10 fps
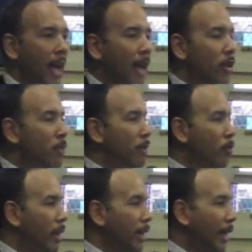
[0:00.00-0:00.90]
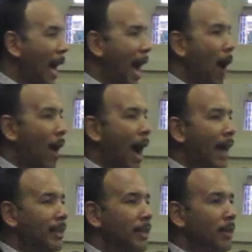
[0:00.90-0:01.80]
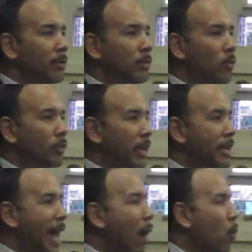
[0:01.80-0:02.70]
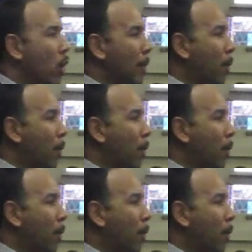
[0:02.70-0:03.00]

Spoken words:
and you've been reading how I did not want to